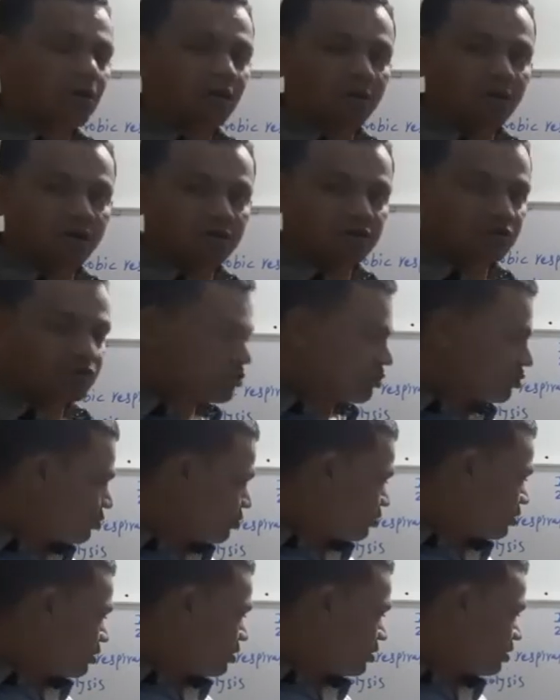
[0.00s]

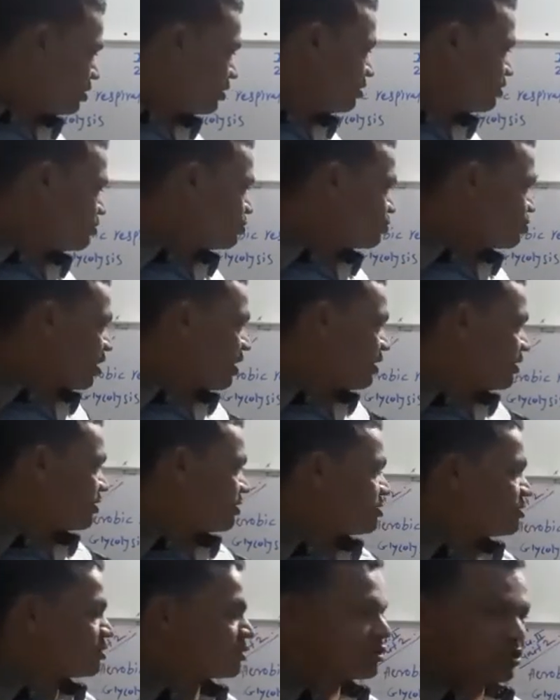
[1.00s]
Also a chart
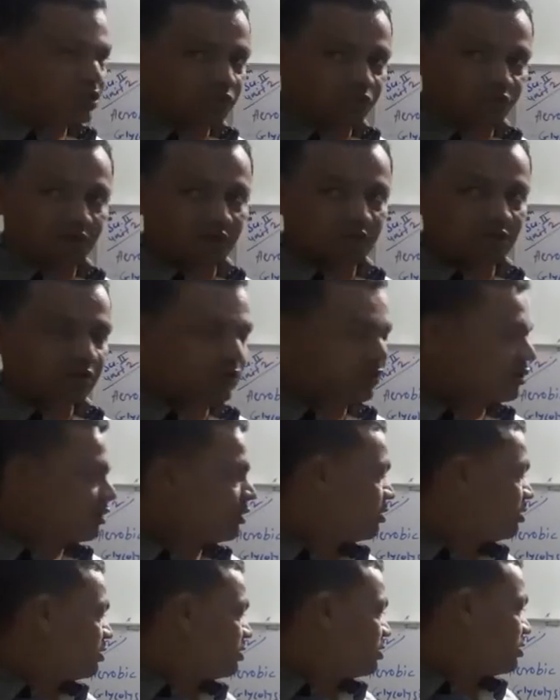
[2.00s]
is given
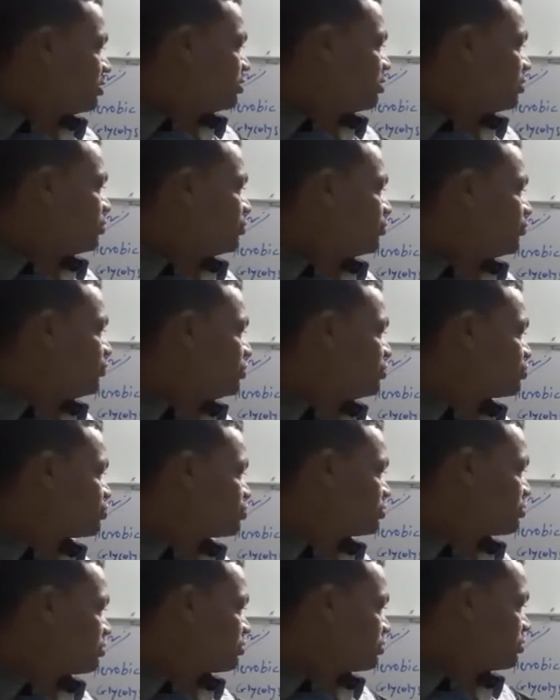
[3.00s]
in which
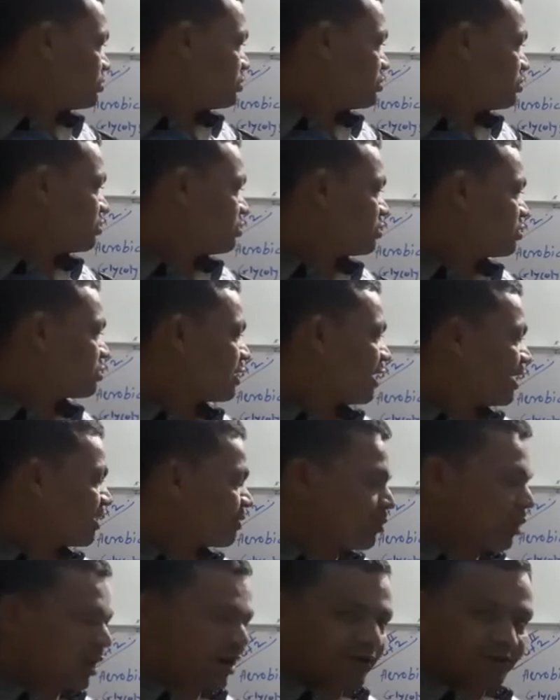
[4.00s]

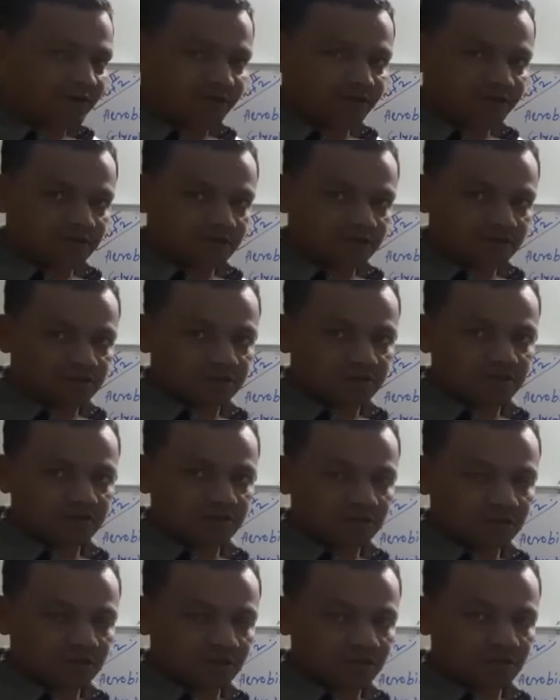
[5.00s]
carbohydrates,
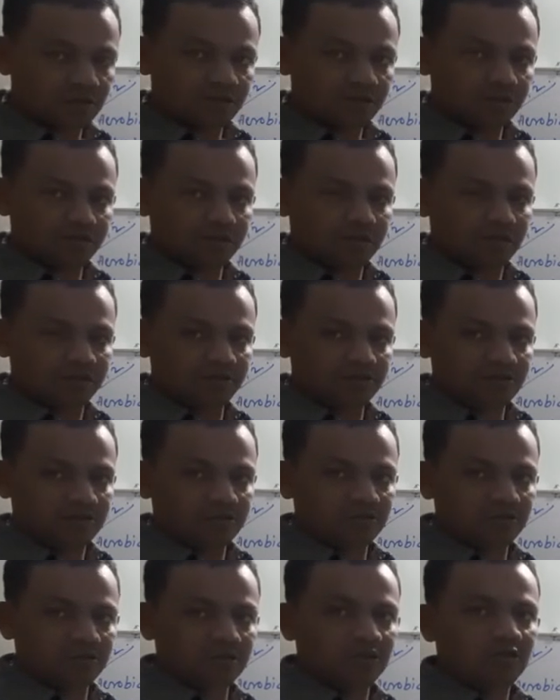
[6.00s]
that is
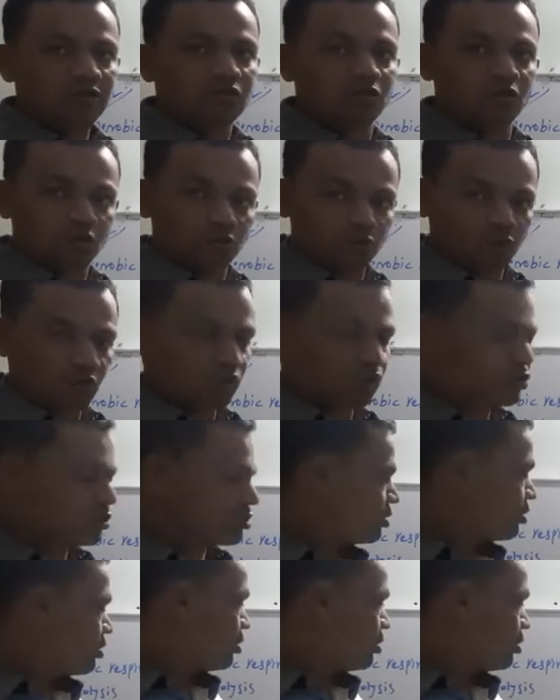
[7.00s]
glucose,